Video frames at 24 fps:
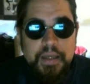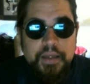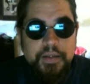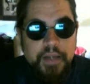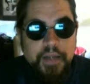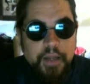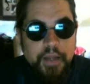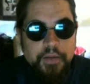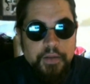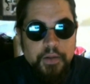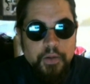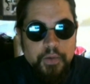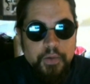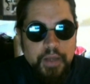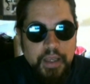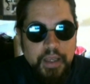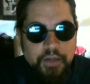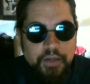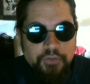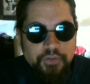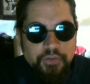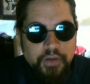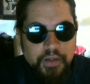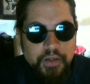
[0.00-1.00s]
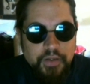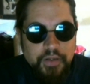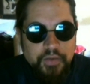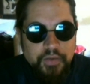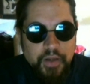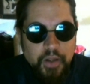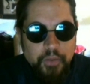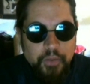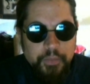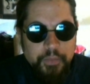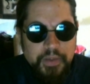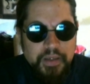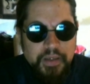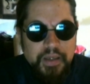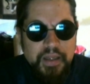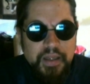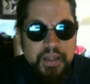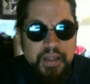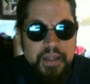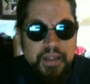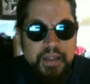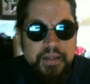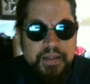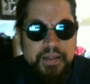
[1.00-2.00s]
Now, the location of this helmet
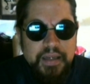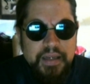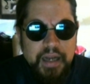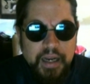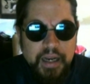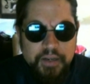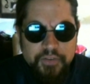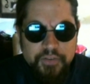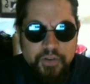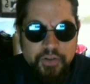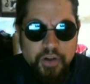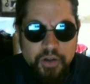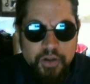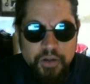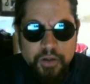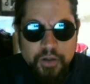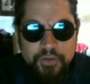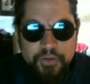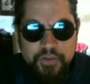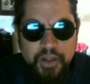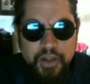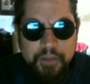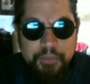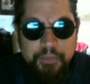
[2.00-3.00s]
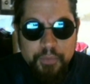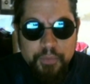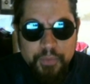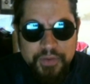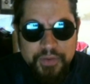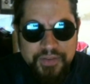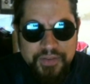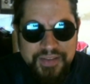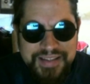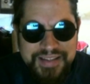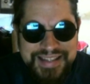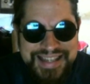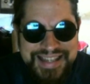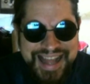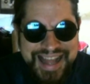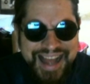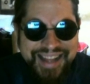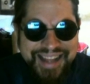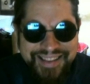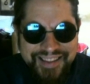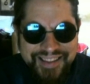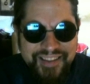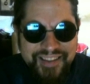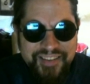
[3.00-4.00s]
that I saw close up was
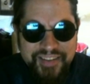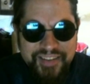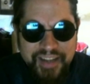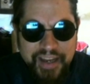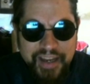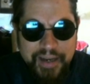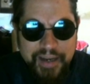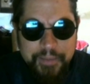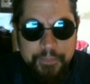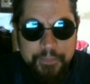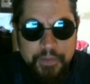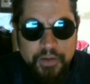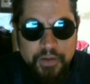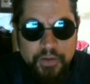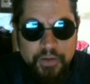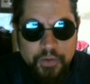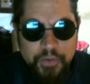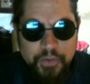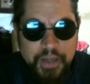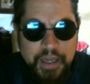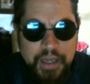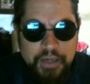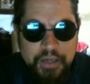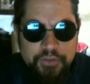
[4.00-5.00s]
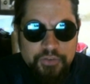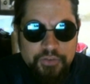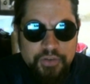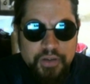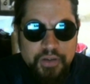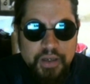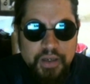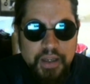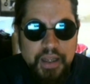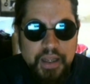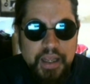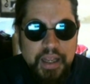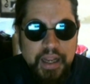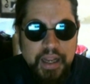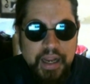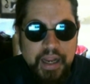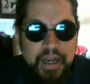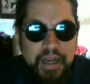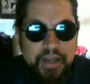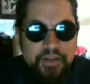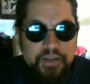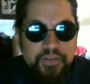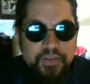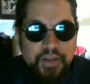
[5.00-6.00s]
not the same location
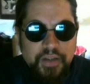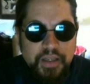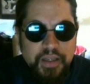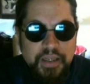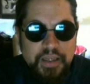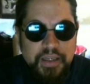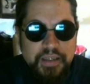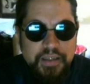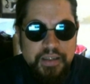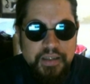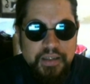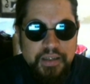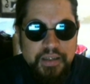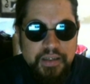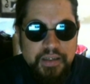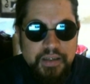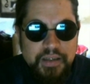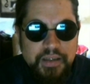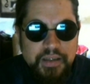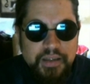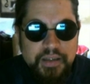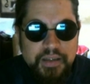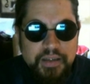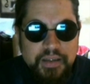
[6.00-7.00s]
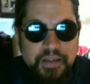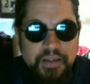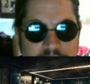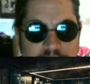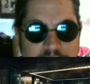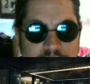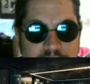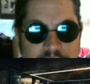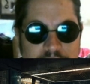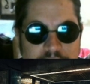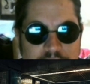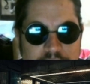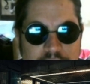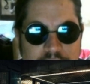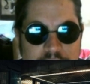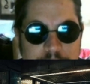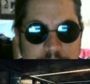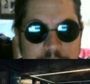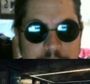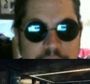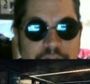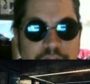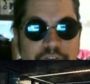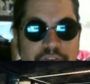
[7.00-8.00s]
as in the
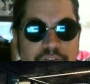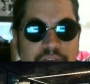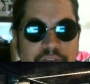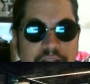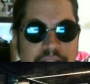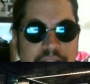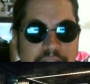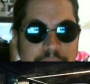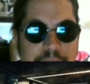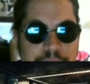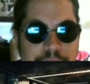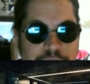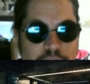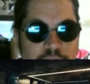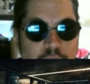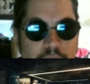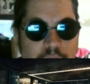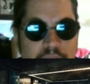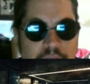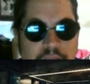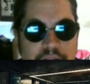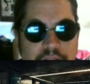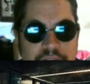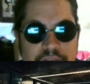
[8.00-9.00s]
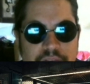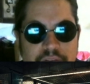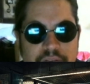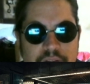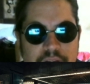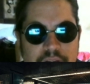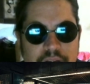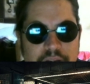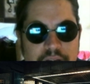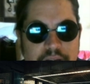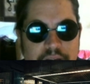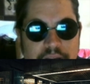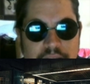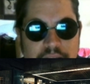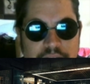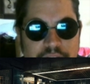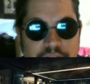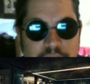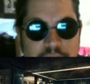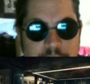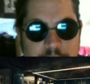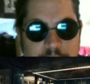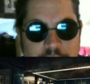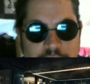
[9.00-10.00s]
images they keep showing us. This
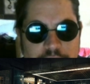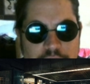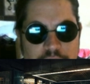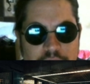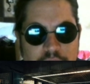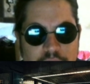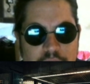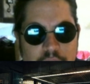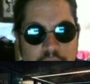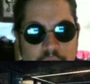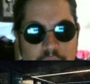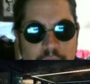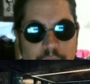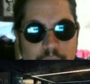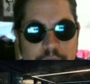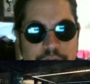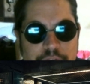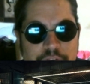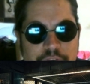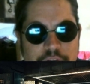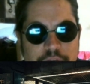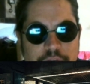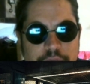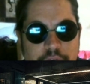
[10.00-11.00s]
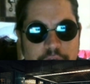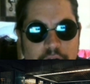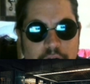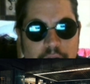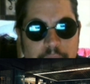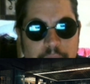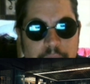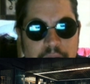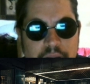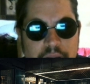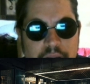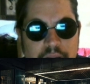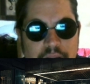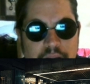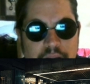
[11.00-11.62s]
image, which is from